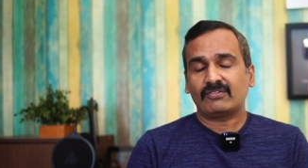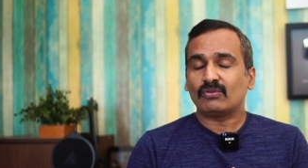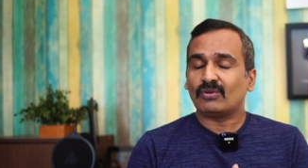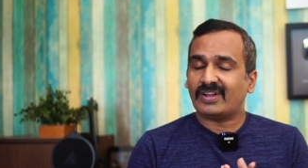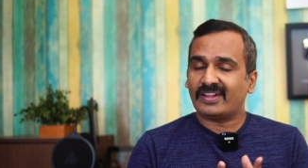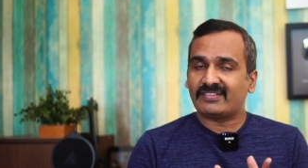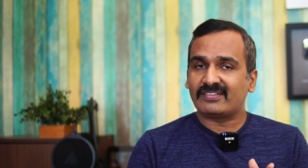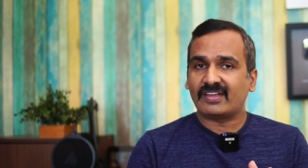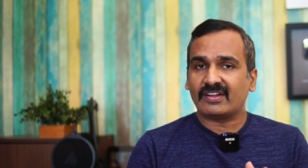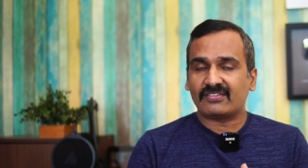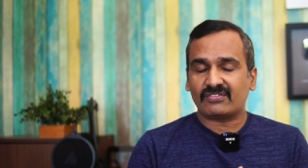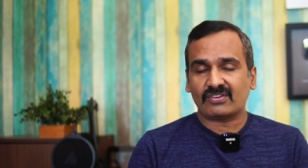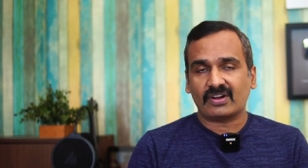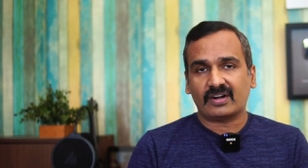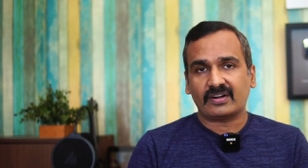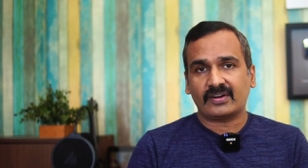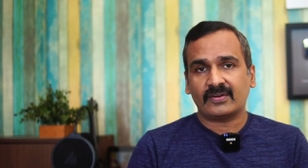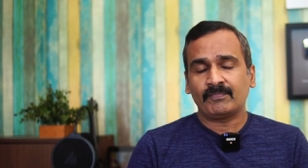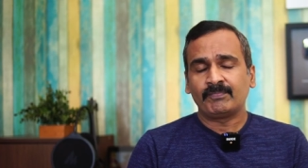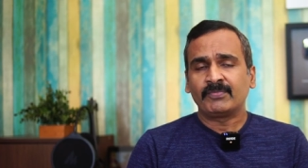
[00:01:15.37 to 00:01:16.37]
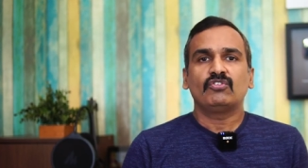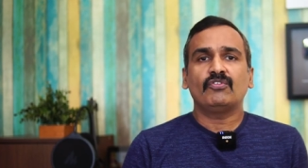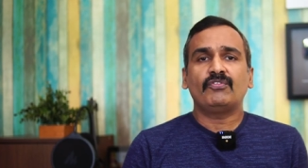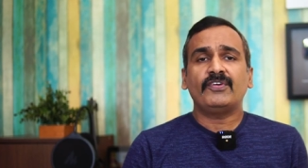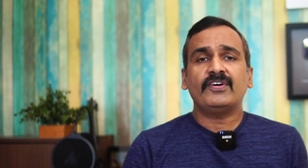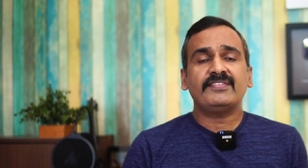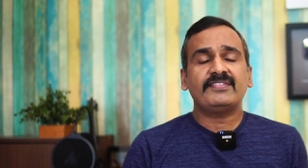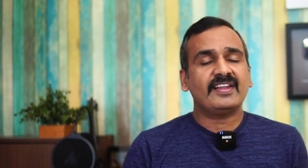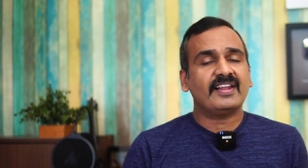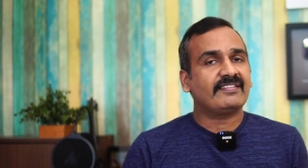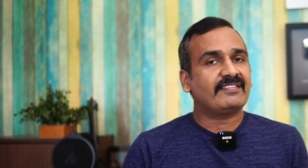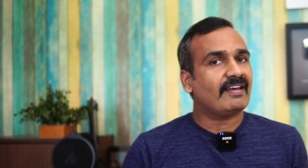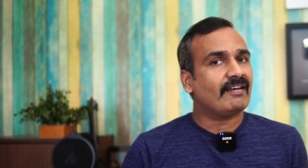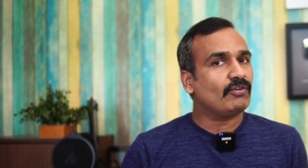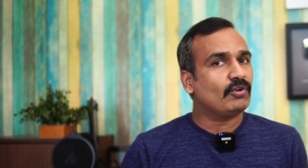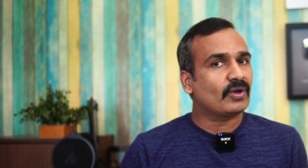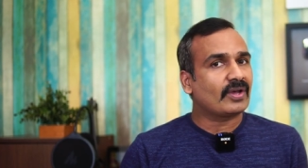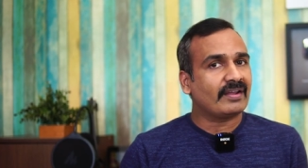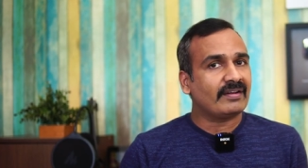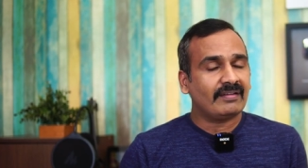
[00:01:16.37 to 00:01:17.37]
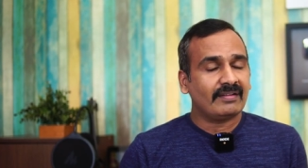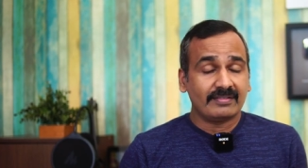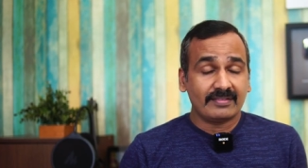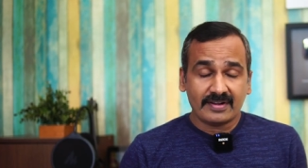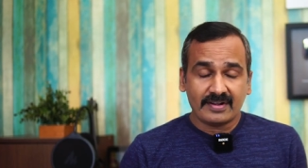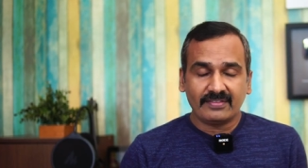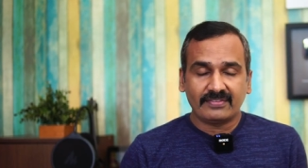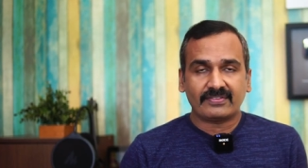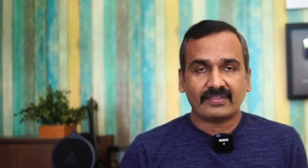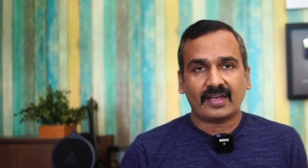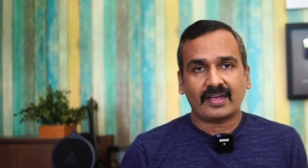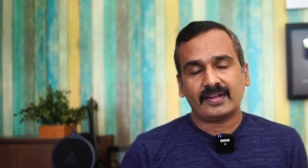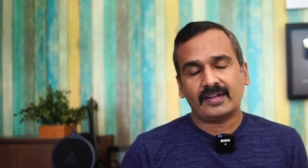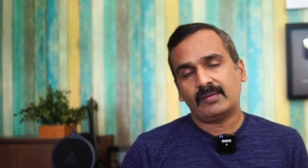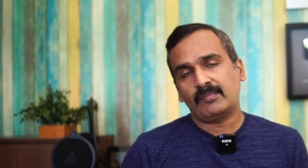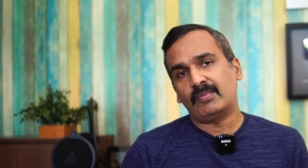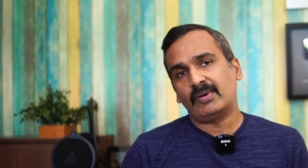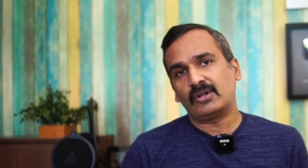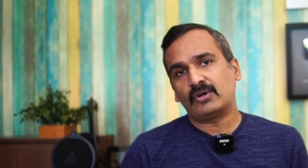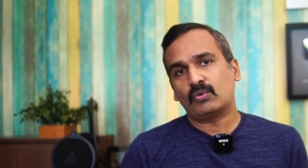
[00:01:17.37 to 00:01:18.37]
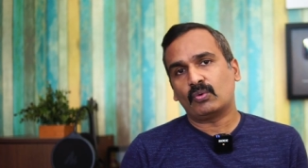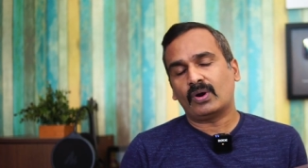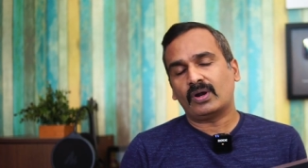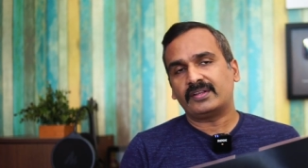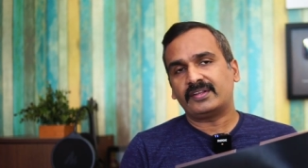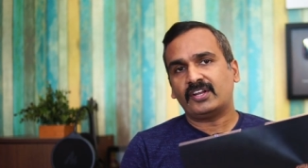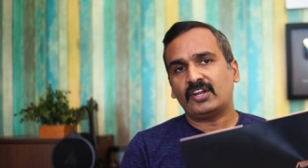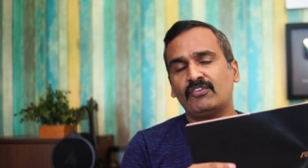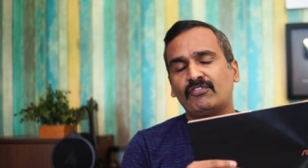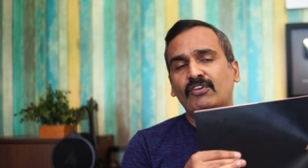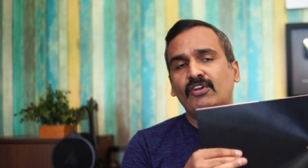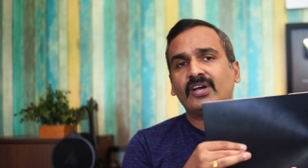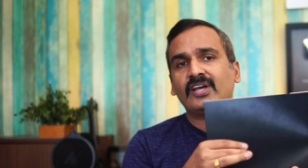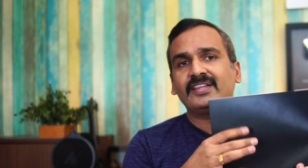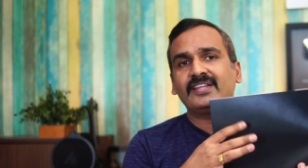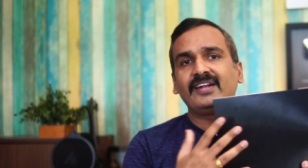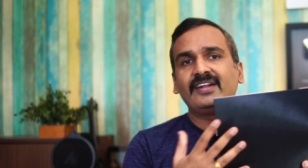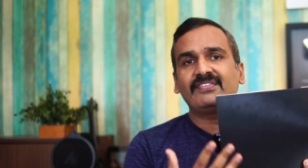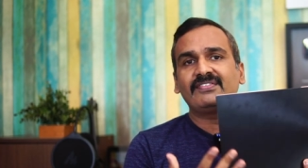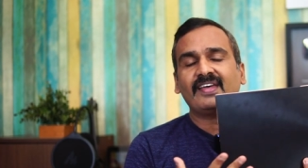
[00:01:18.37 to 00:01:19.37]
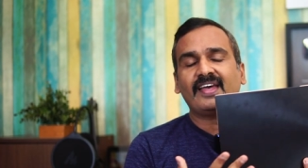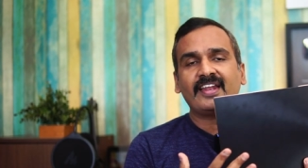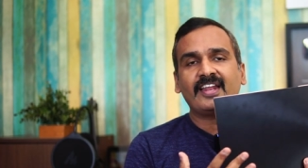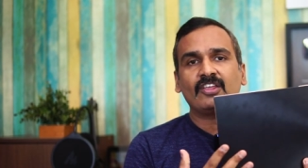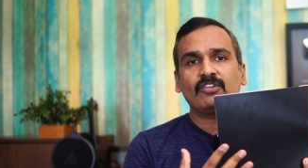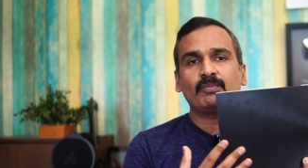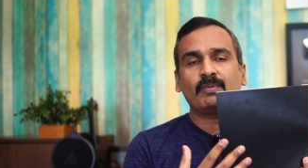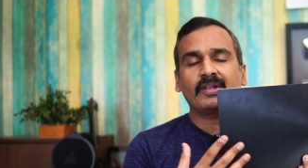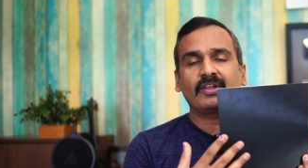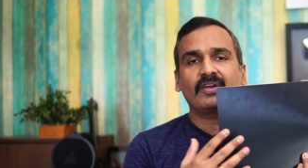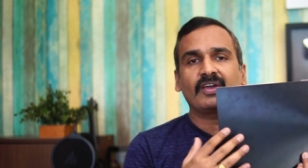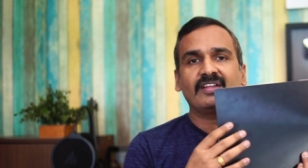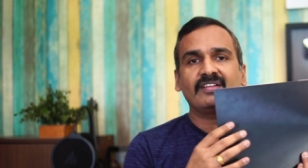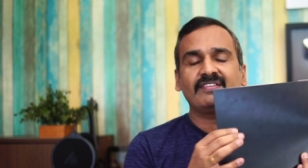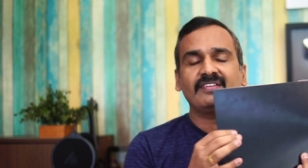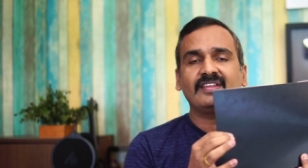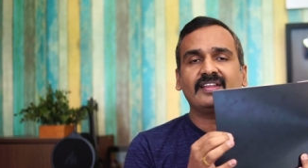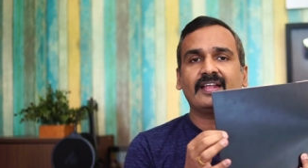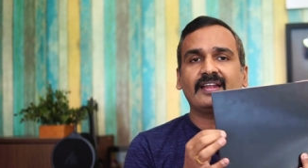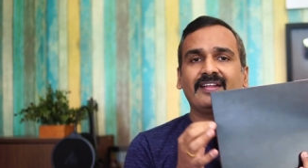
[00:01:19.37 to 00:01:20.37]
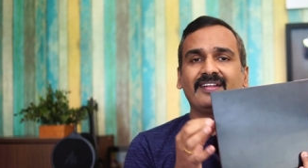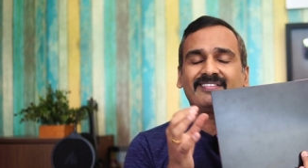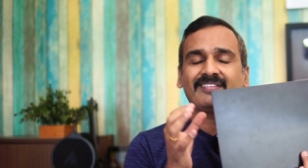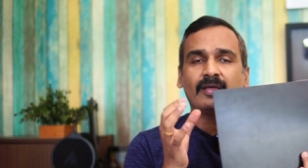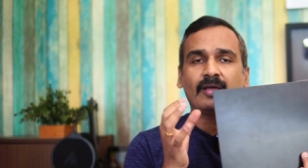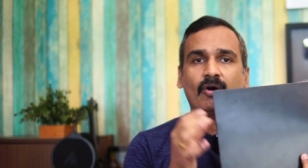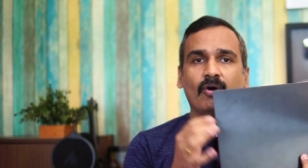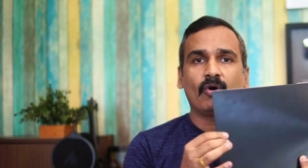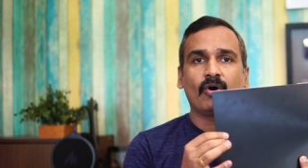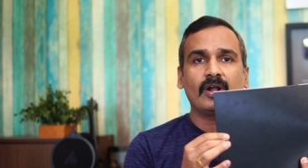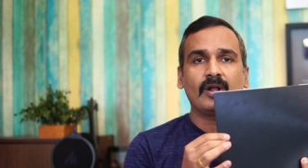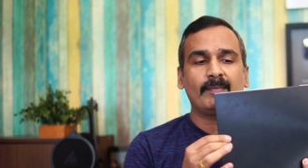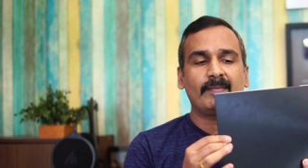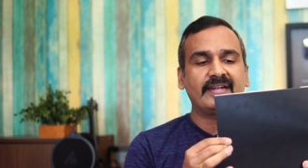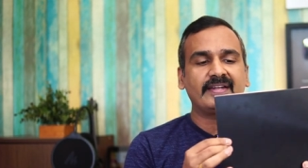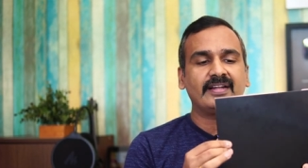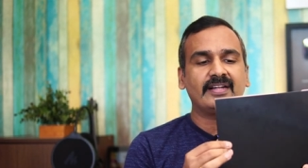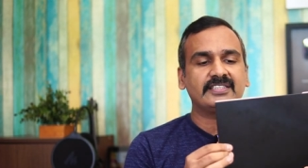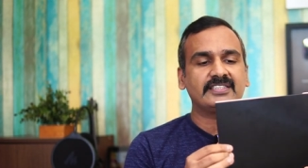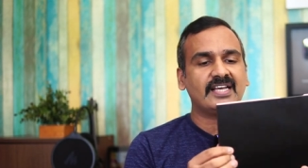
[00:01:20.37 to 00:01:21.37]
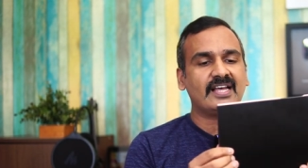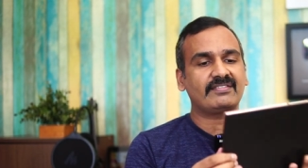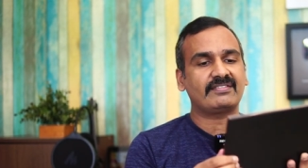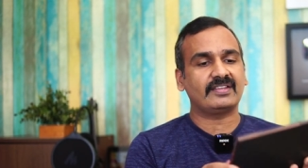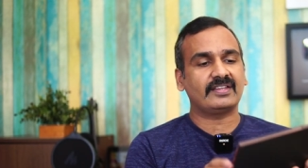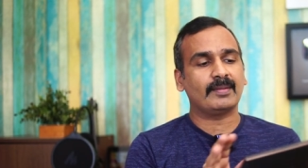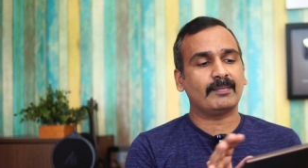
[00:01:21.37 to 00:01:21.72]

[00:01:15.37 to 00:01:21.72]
So let's get started. So first let's have a look at the design and build quality. Now if you look at the design aspect, you can see that it's an all metal chassis.